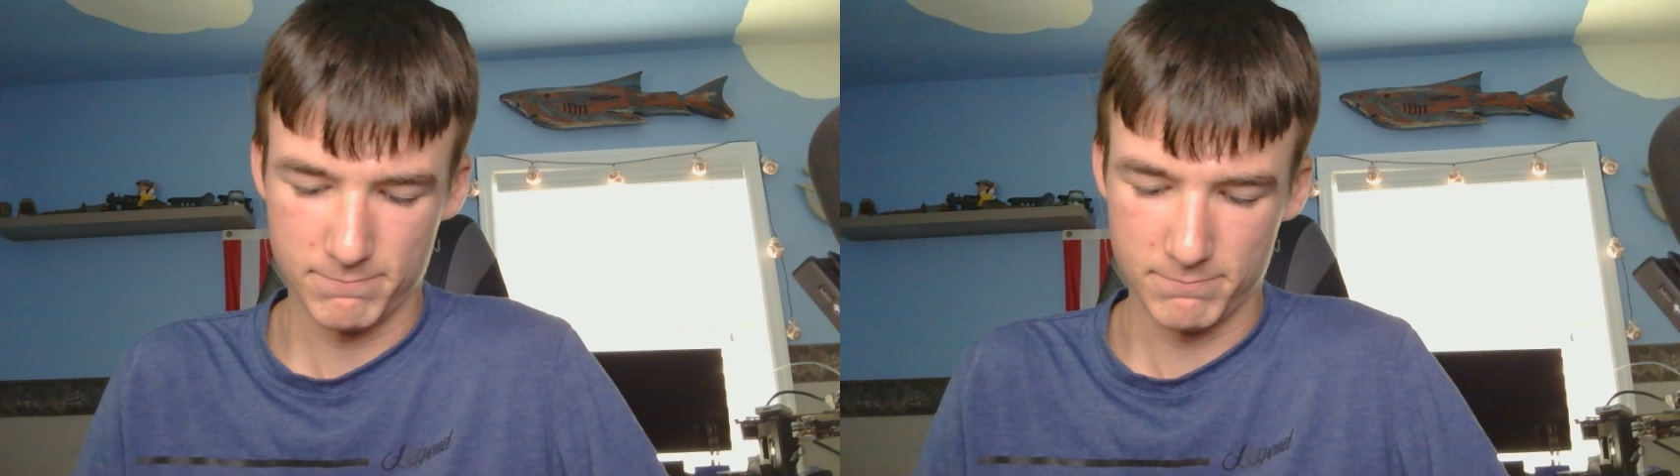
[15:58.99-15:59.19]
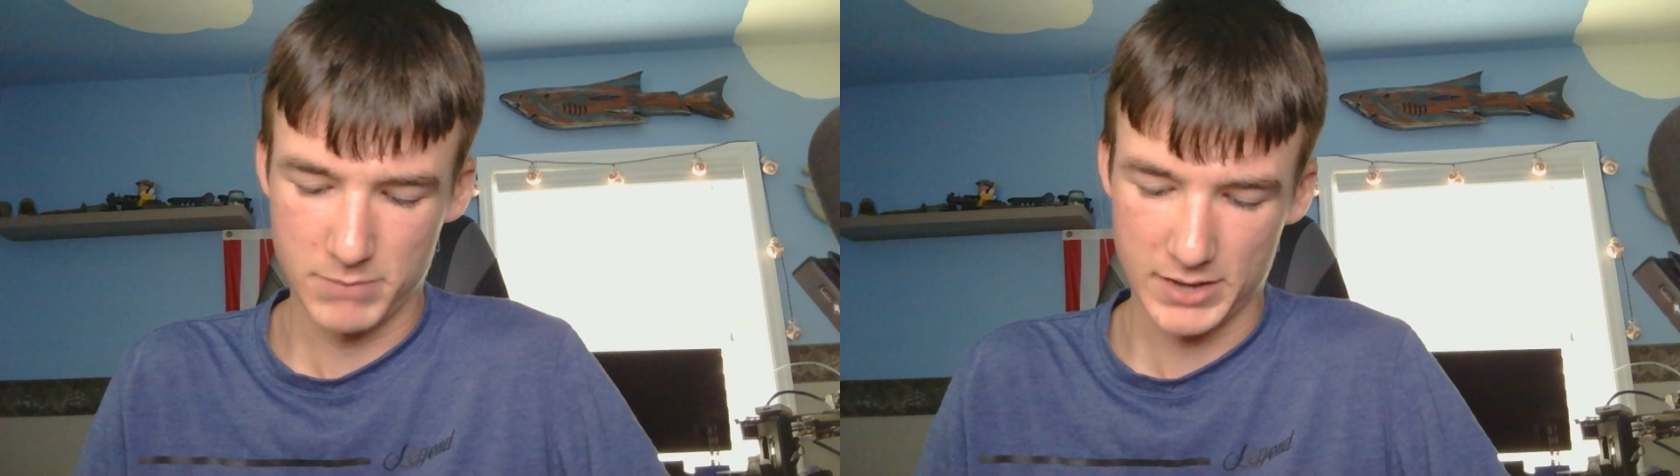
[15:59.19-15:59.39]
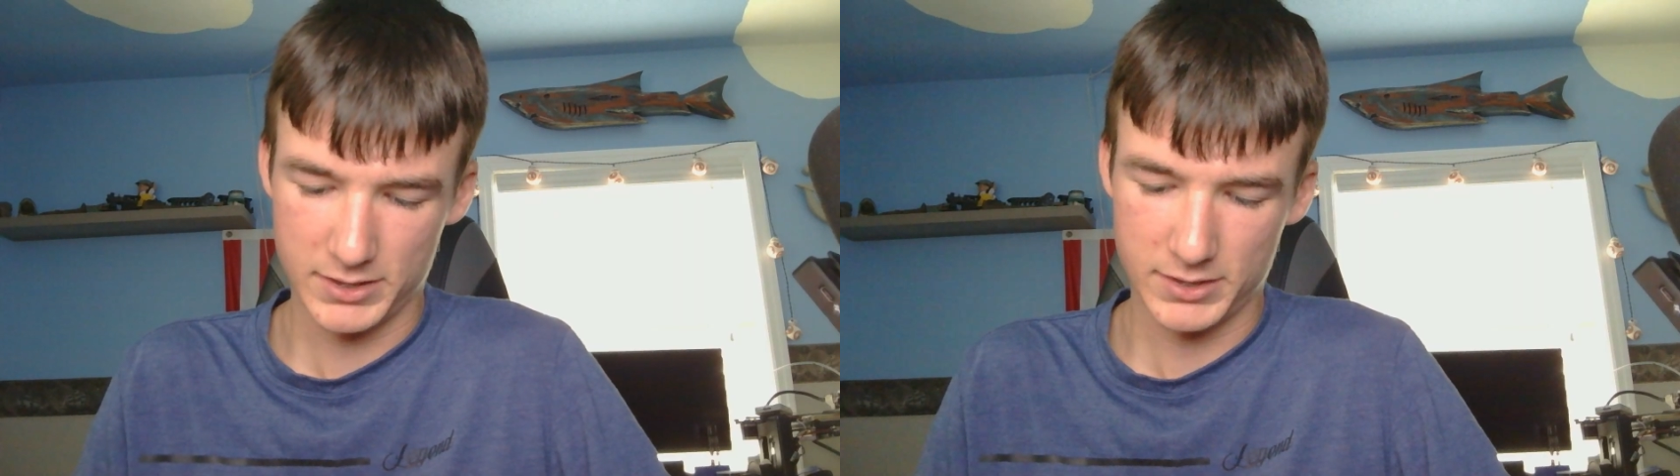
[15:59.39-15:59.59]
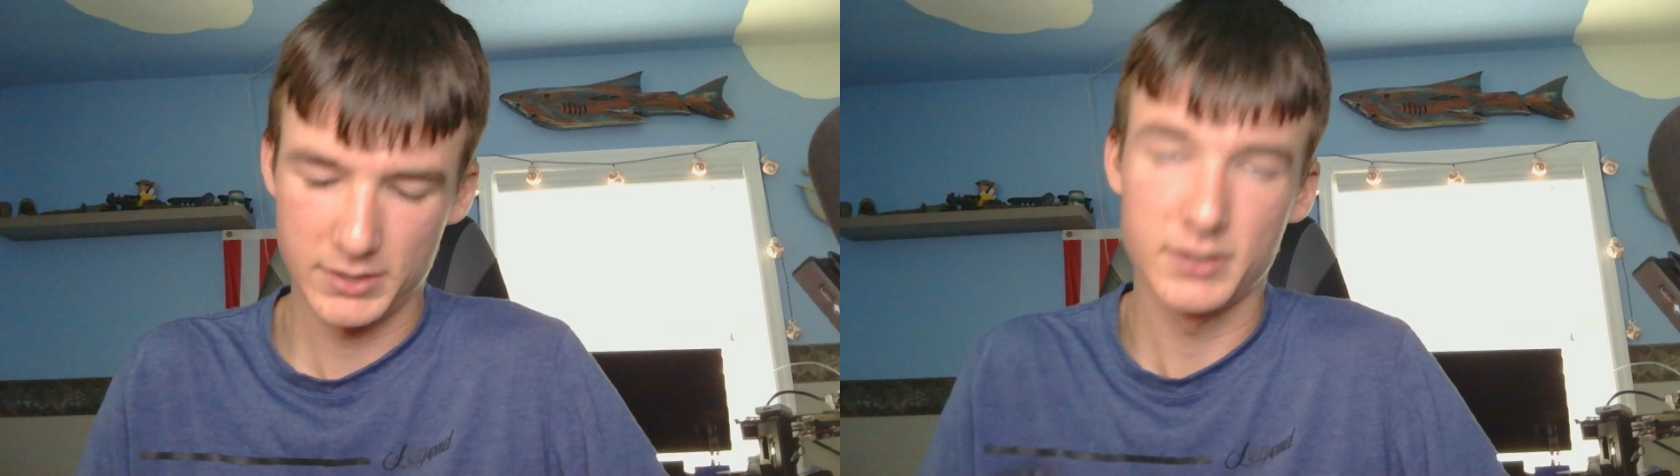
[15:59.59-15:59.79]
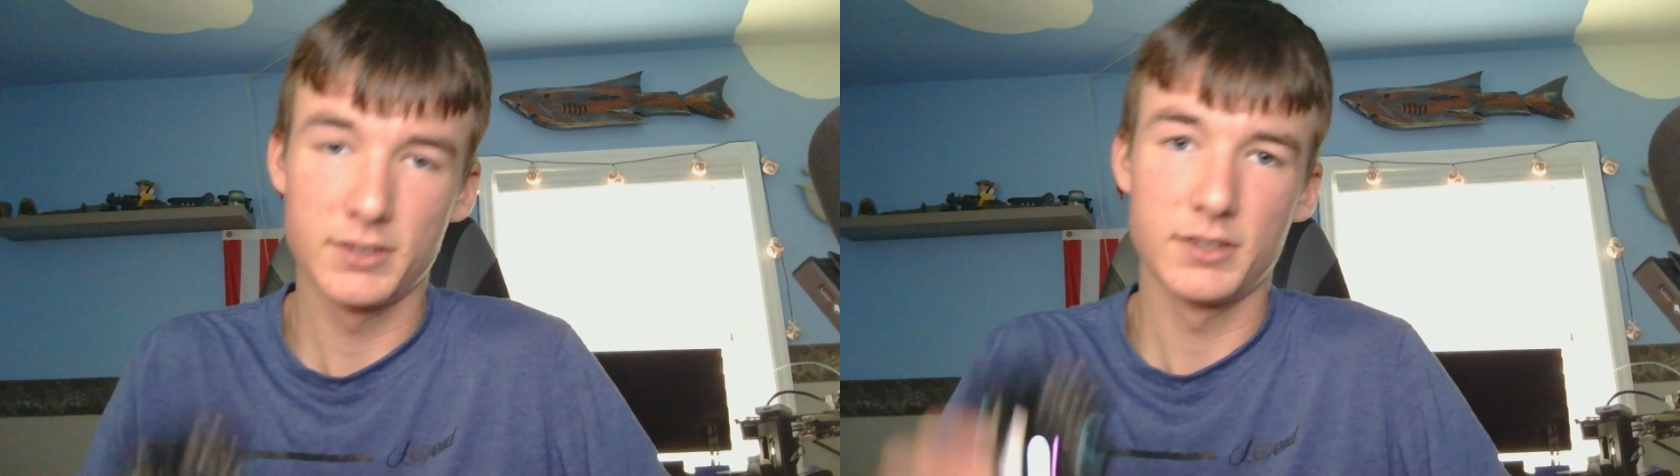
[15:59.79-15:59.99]
But
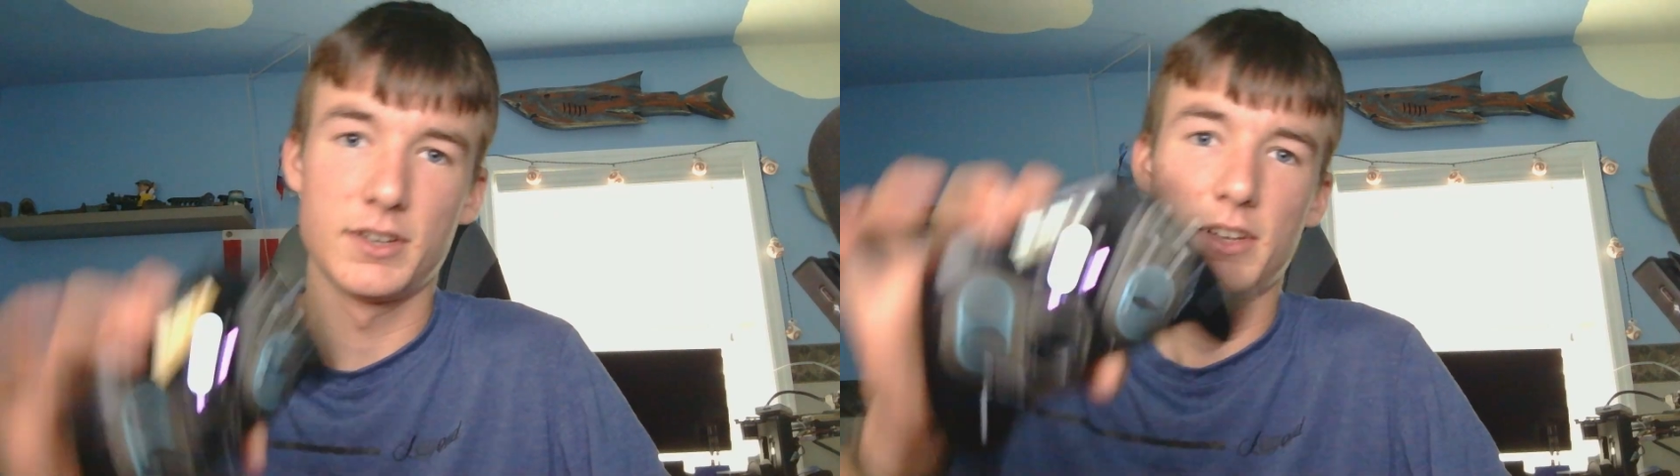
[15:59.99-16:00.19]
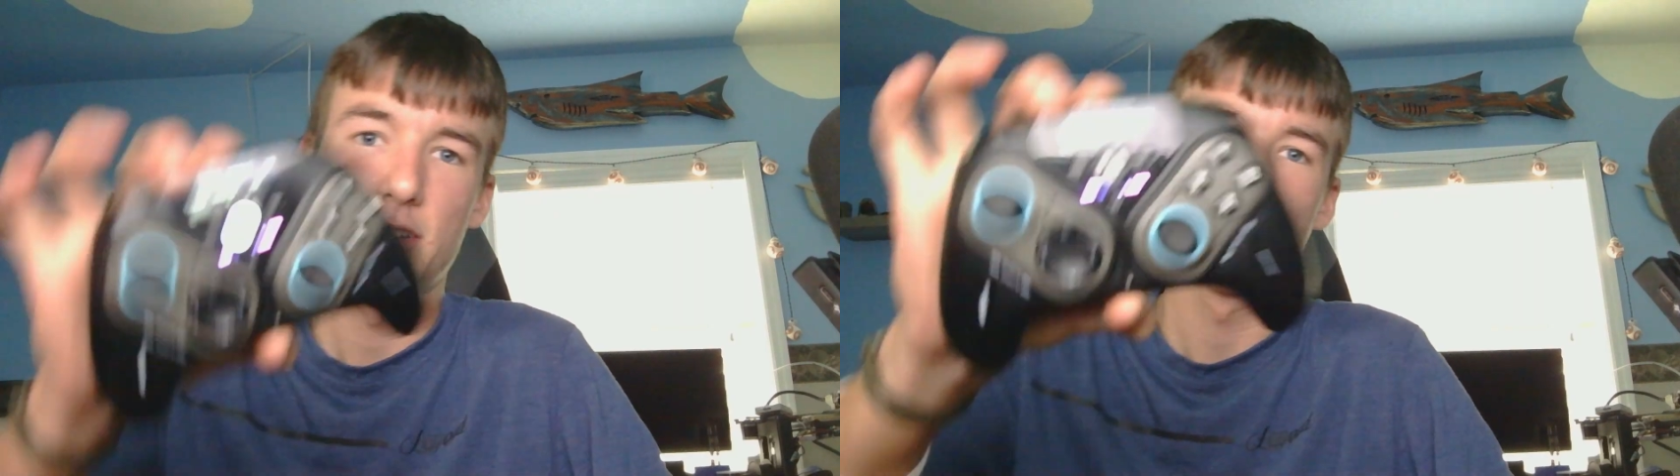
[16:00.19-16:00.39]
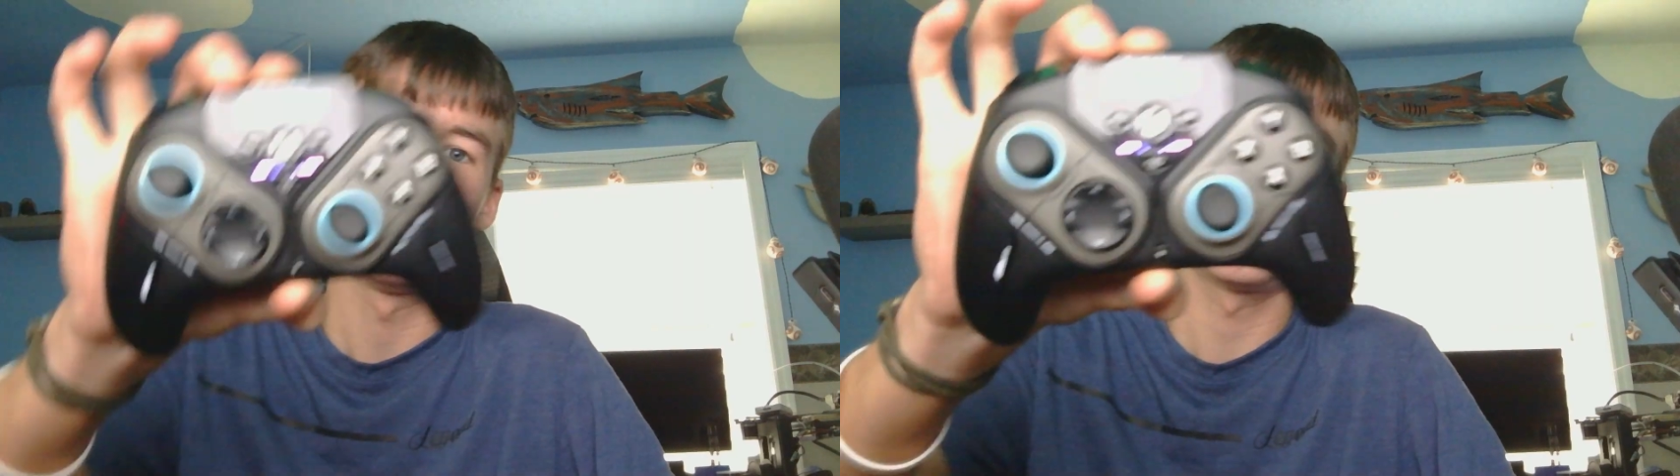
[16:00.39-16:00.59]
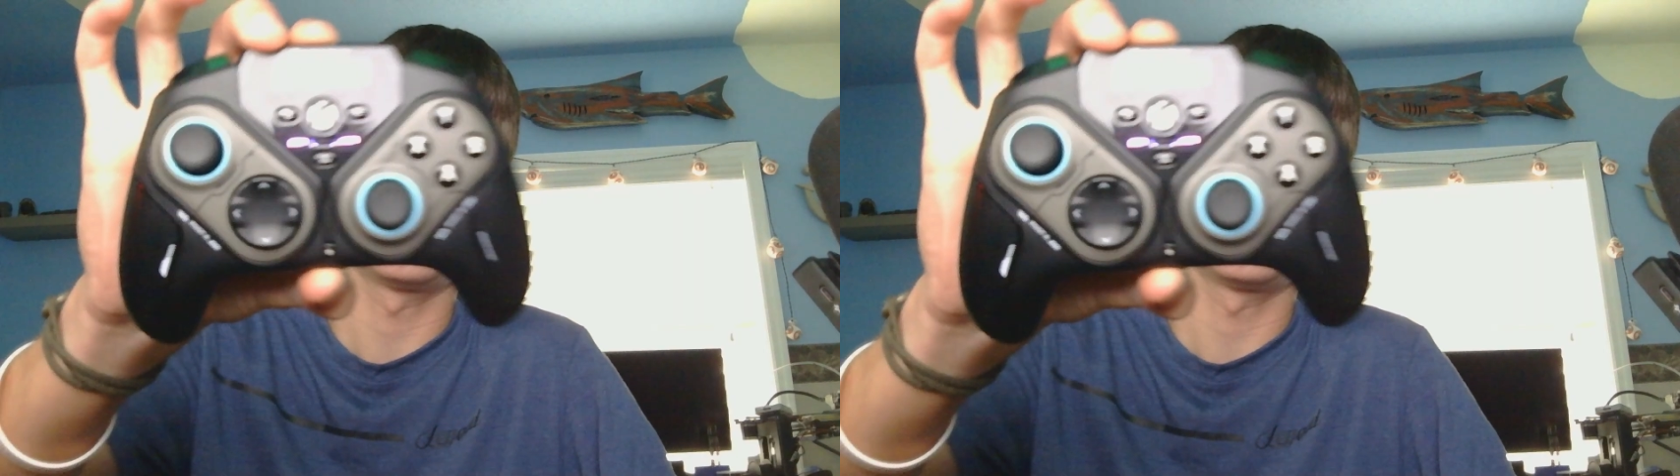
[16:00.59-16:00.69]
that is